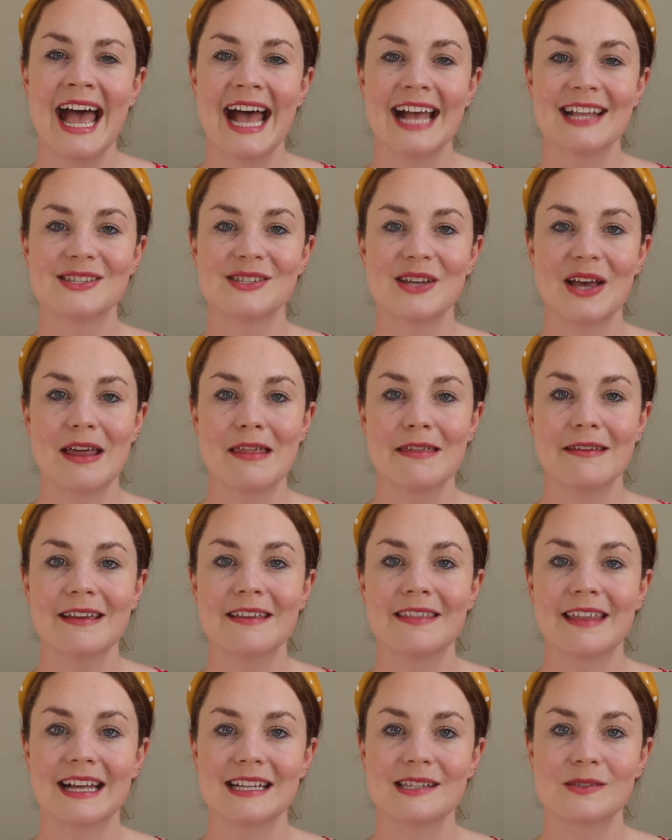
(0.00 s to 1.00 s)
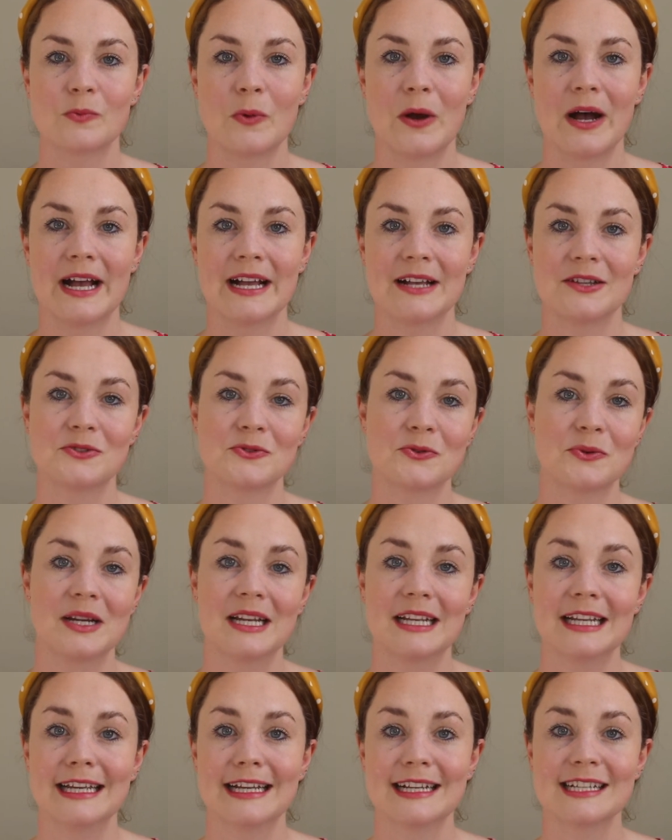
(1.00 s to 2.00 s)
And so I think that's why it's
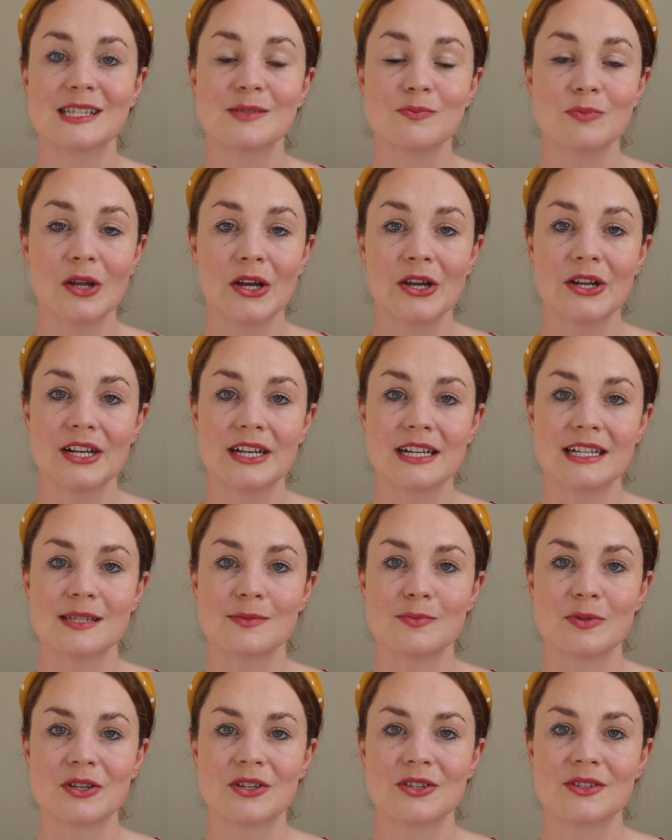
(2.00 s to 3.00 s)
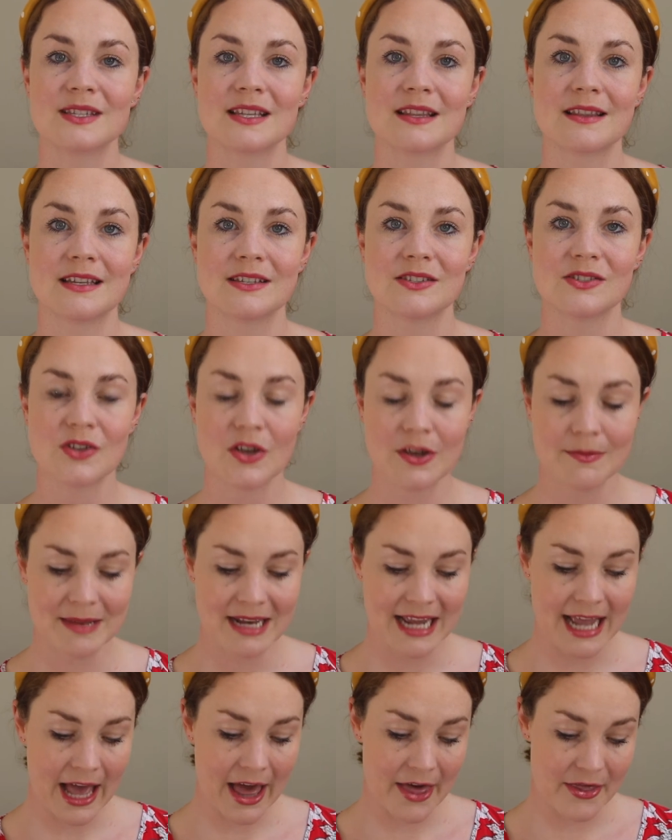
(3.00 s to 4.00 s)
really exploded, is because there's so
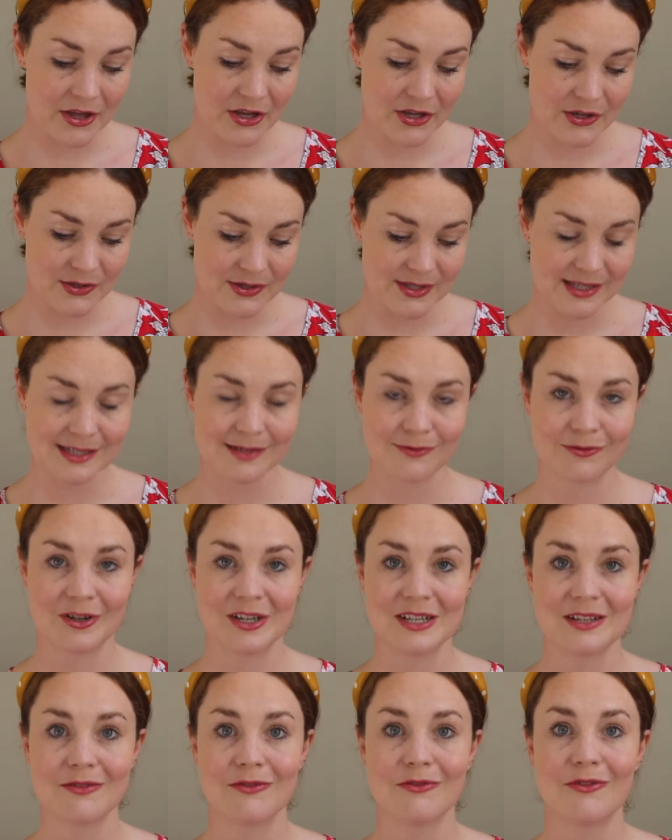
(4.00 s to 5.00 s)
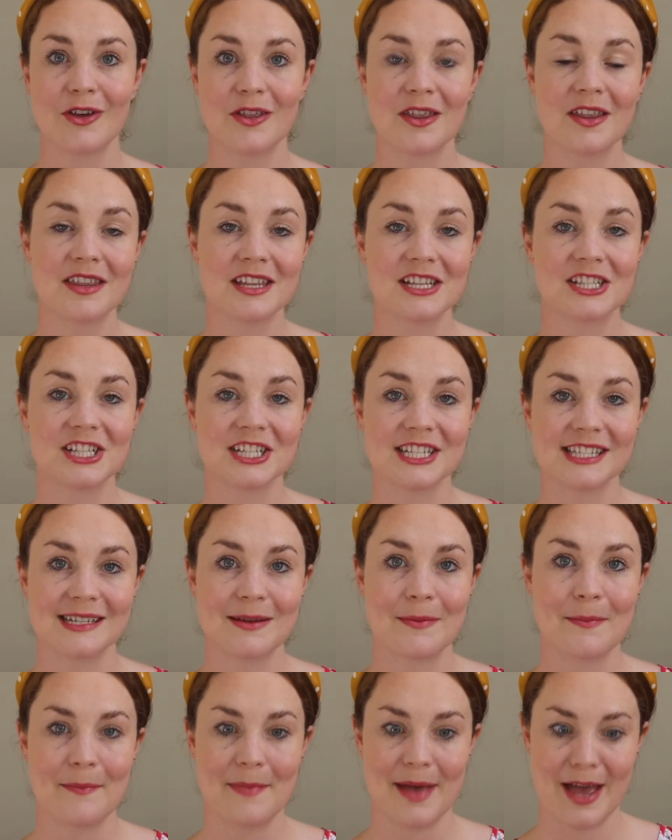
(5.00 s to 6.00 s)
many other uses for it further than
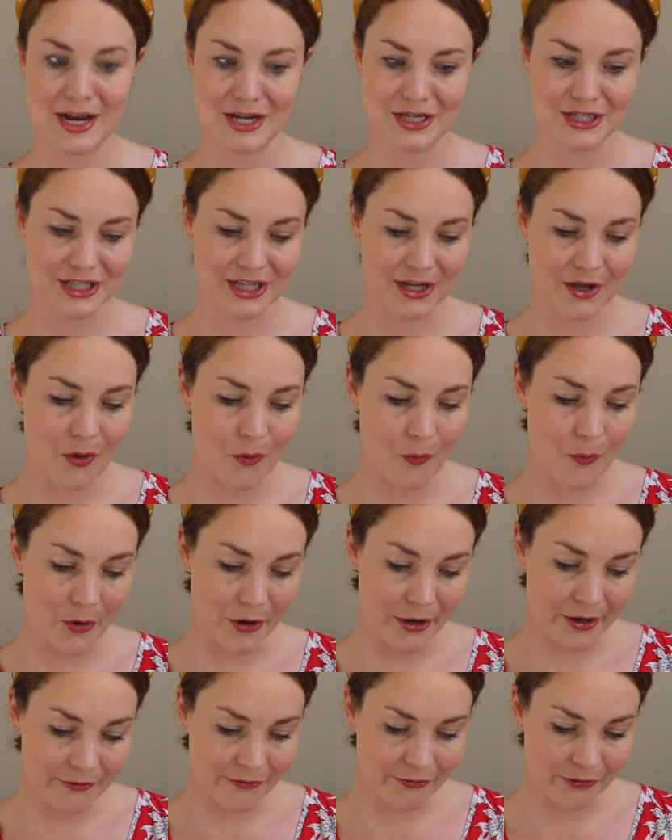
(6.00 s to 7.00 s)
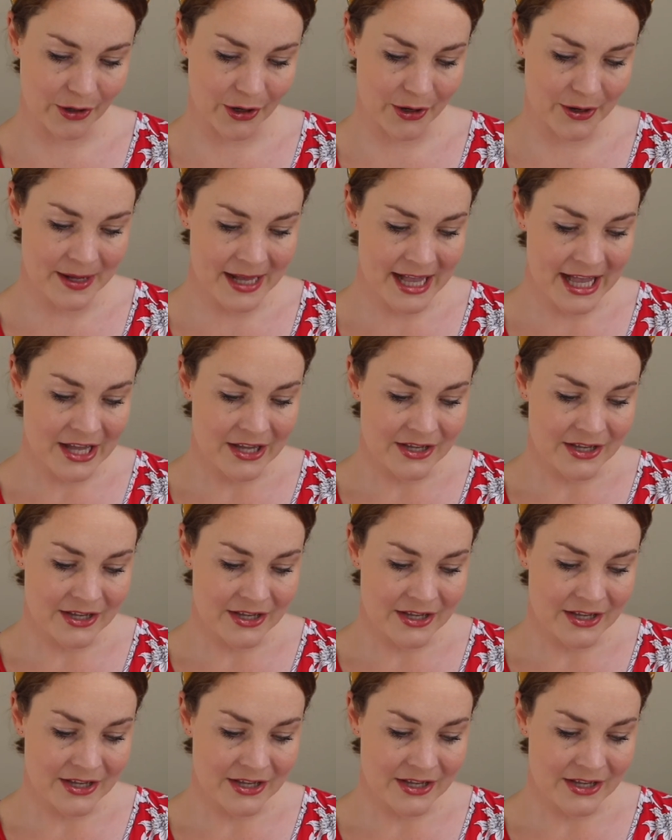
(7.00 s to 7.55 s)
just managing a workflow.